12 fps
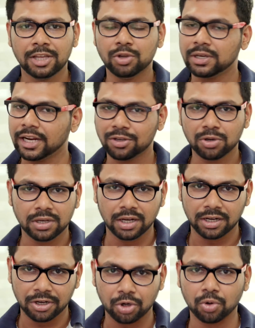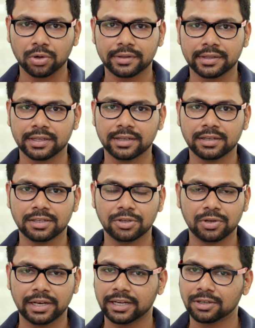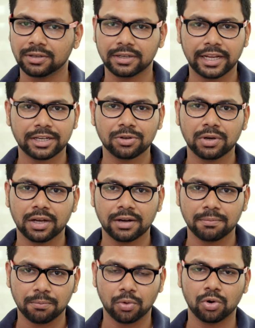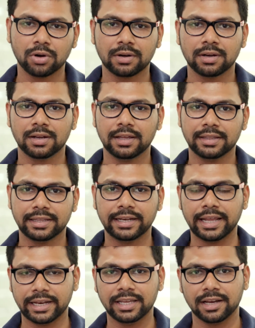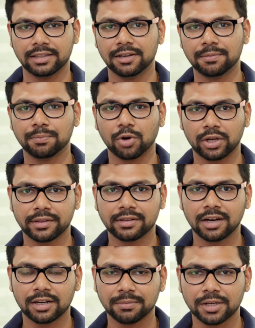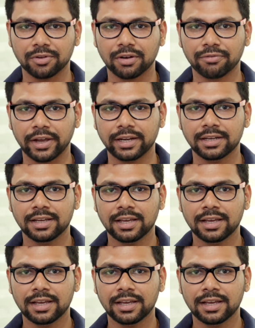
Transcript: You'll get to learn loads here. You'll get to learn more than any other product startup that you will find.